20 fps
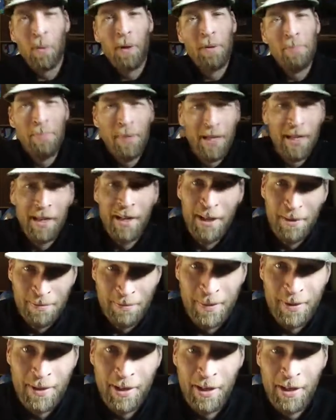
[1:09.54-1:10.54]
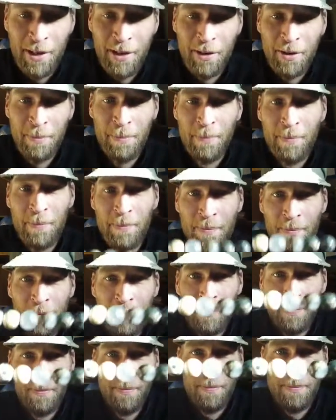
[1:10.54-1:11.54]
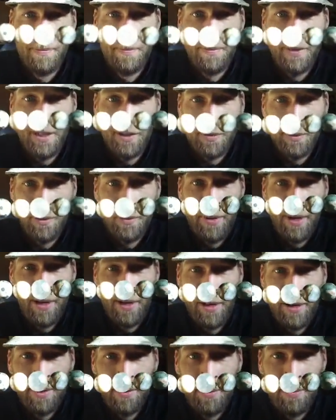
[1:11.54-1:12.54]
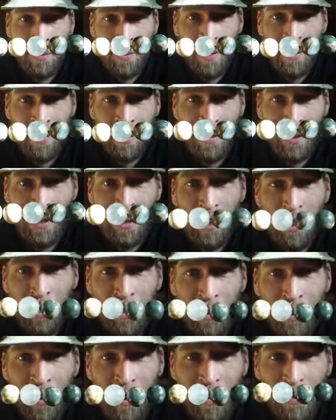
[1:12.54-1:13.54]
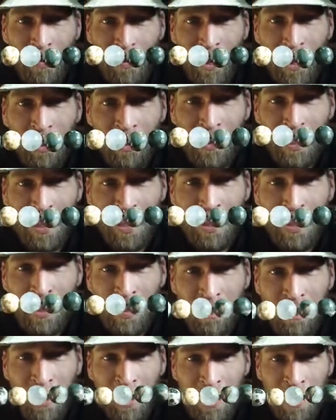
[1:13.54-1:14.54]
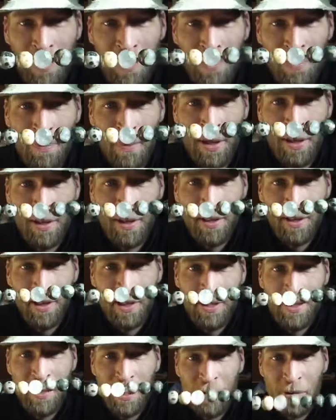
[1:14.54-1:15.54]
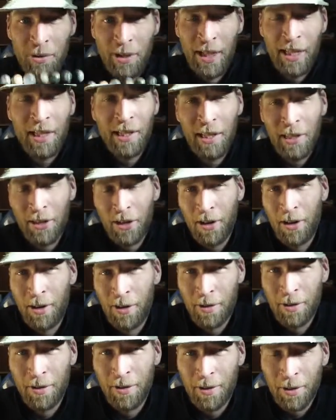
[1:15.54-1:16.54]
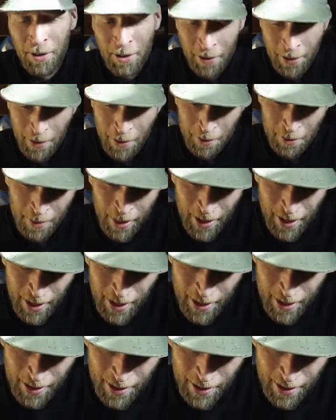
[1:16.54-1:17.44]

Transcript: one bead in here. This one right here, the clear one that looks like it doesn't belong. It's not only clear, but